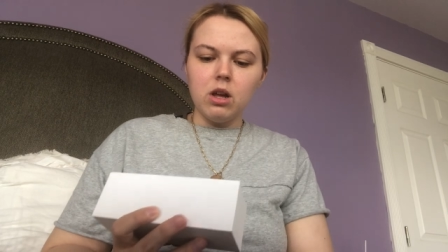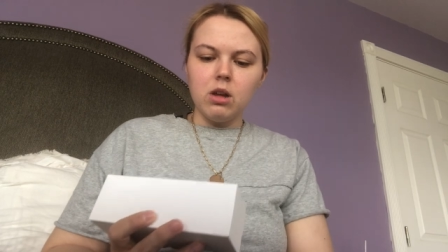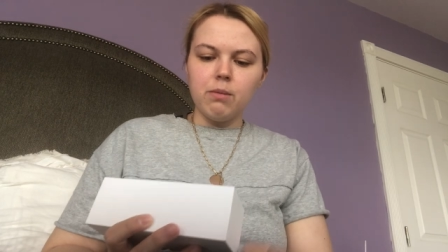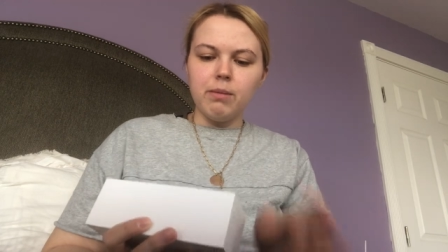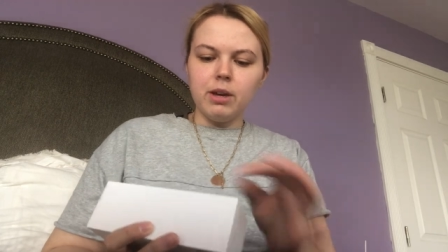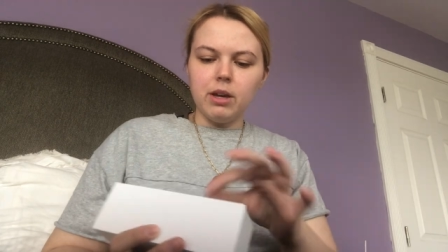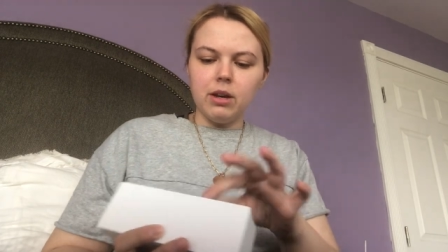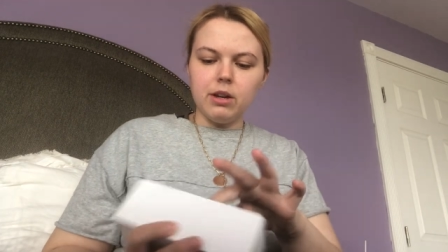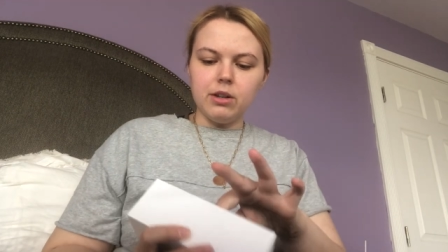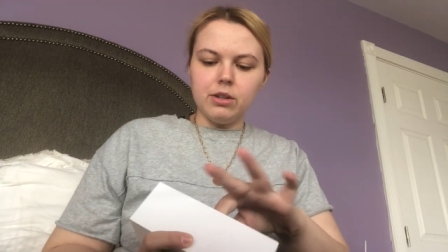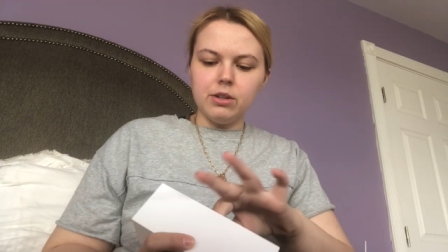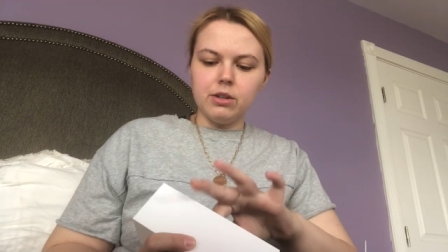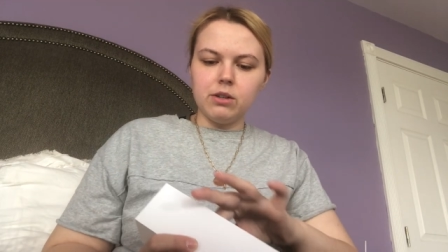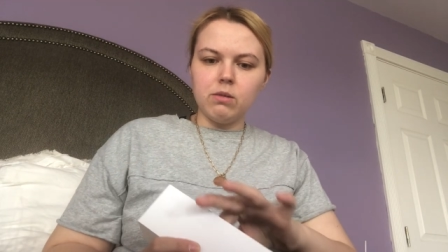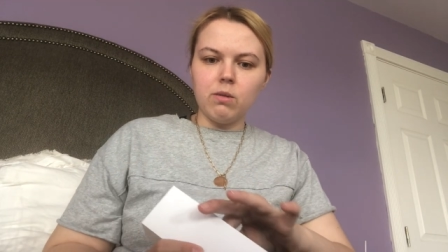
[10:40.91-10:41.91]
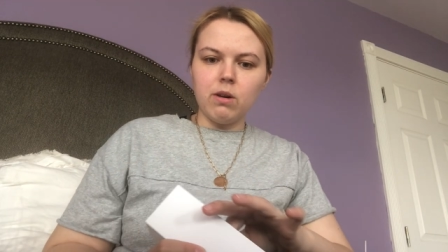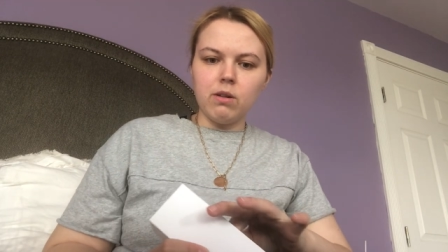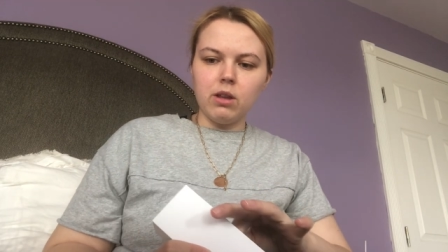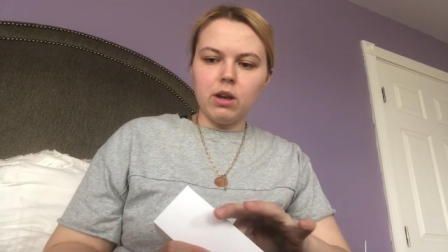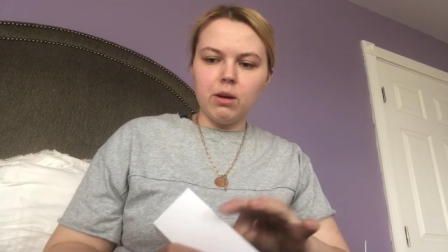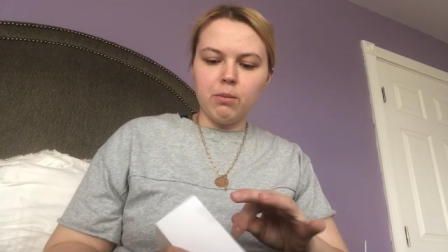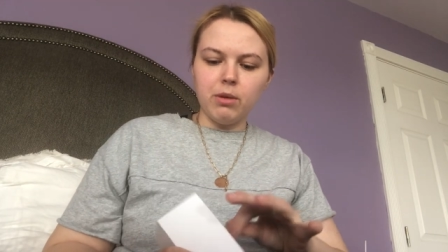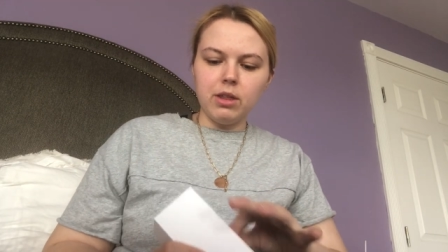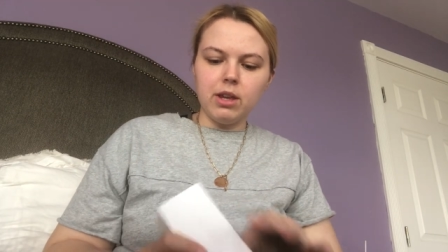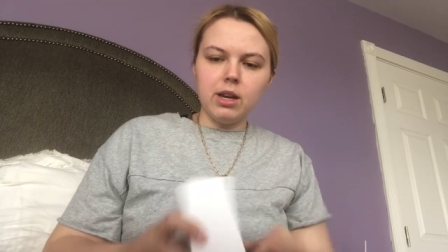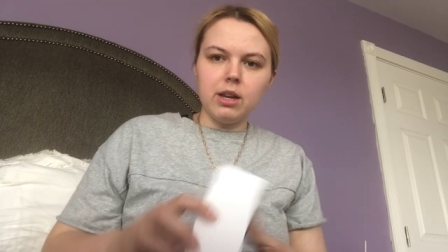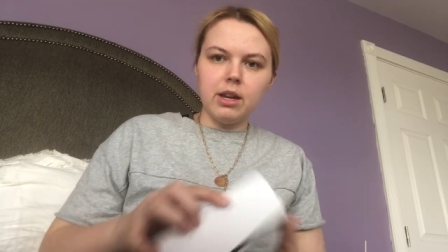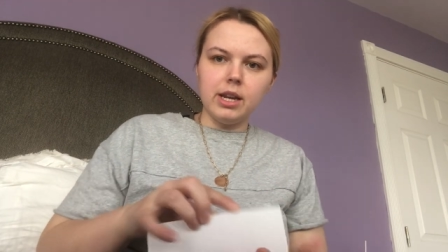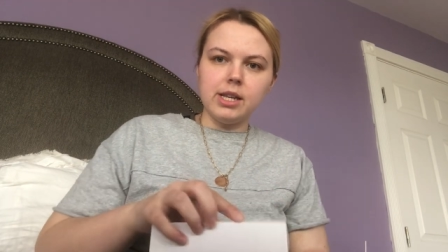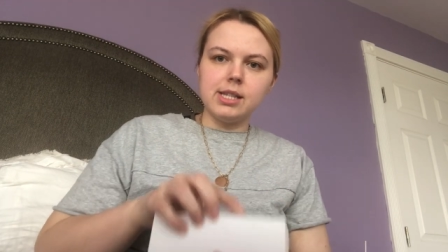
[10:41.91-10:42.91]
Oh my gosh! Wow, they come with like
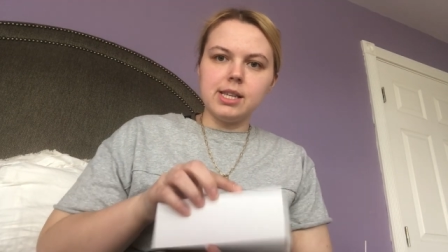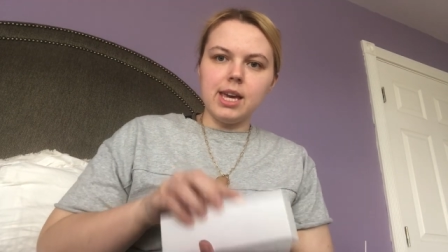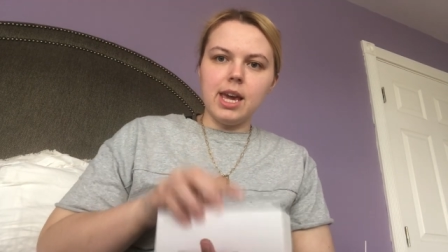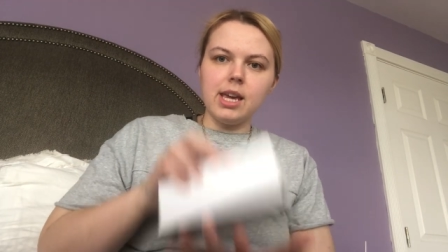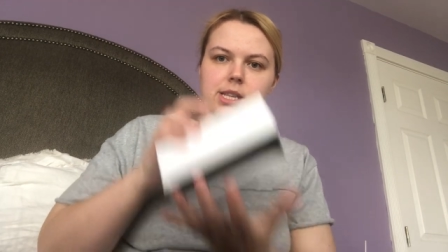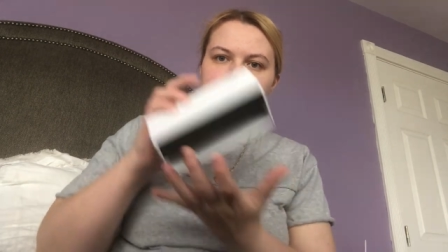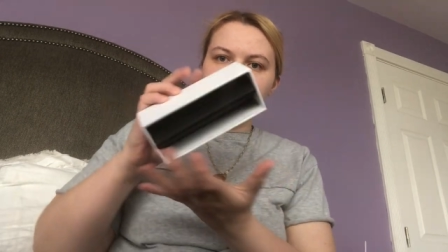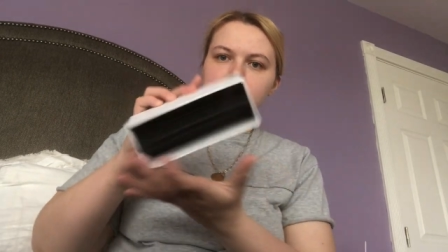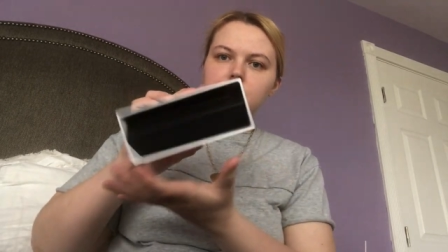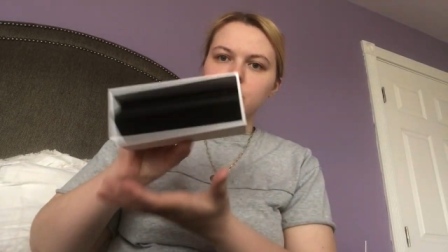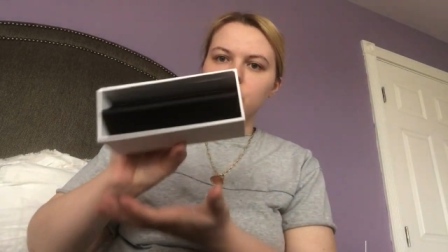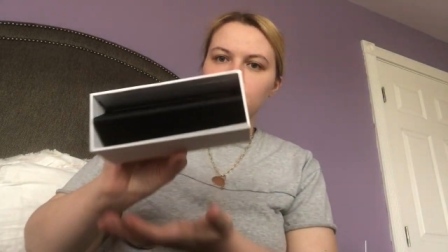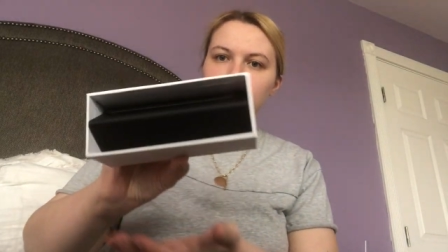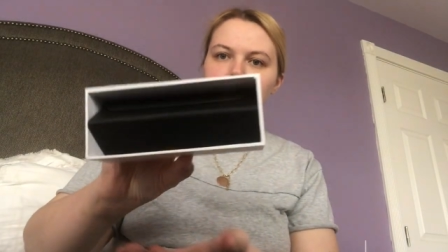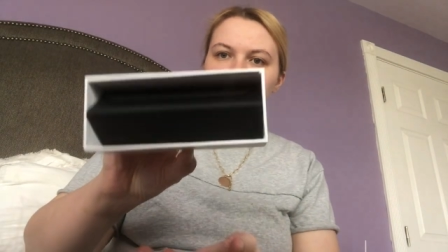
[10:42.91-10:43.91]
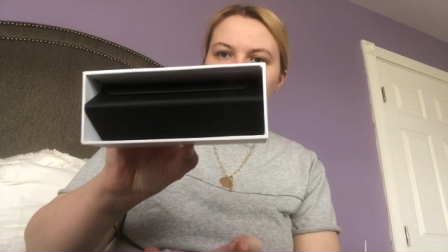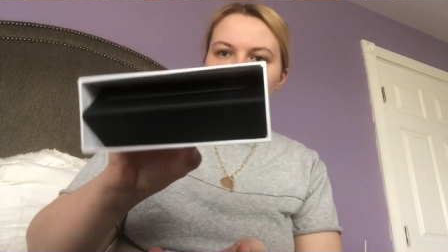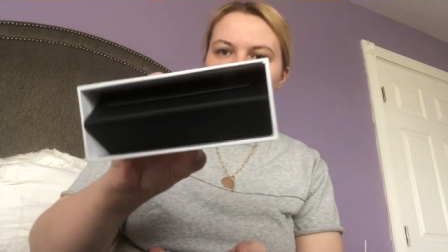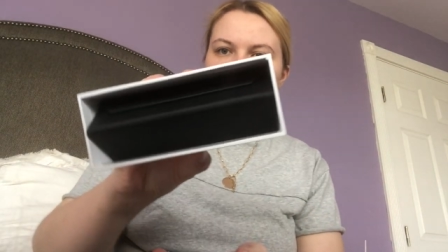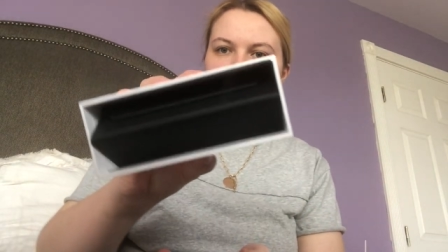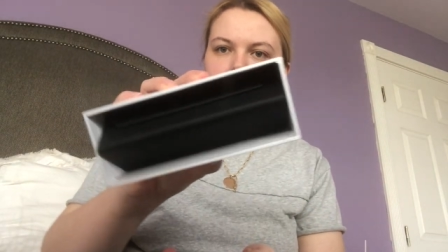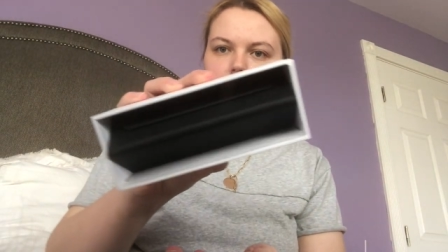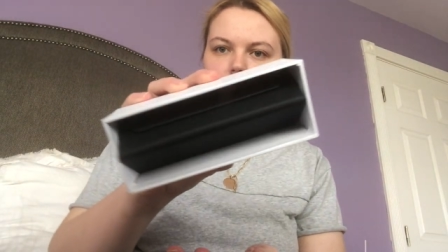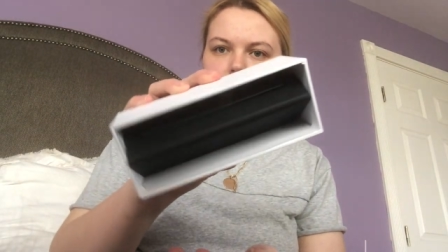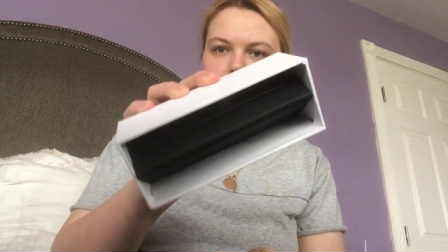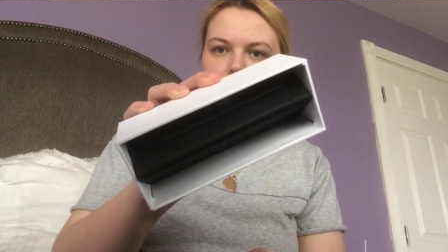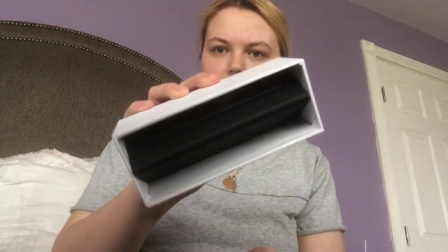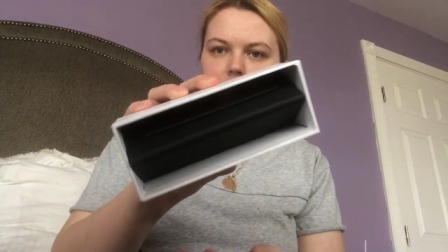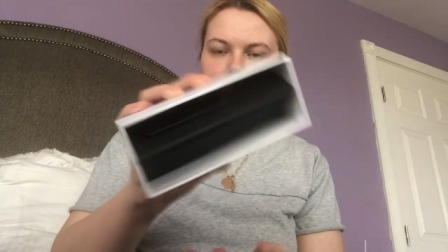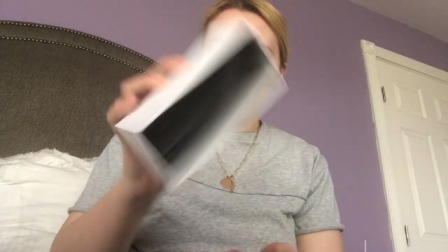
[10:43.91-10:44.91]
a nice case too,
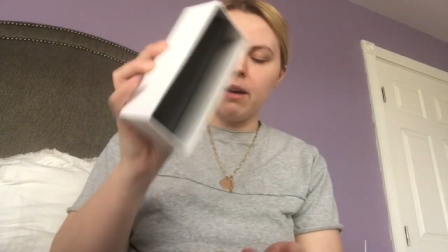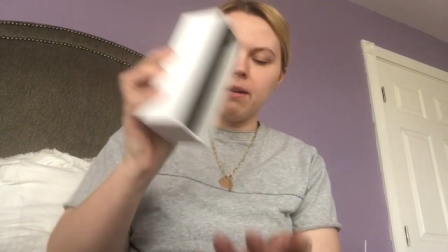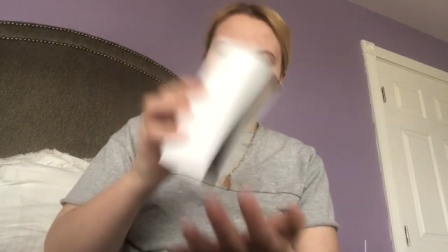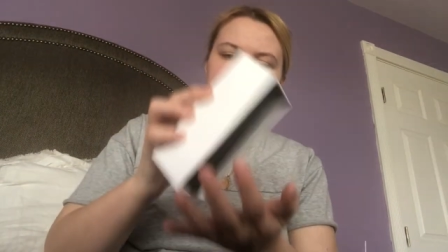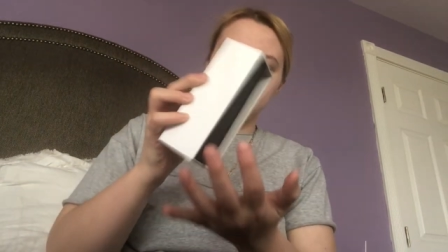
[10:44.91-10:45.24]
like that.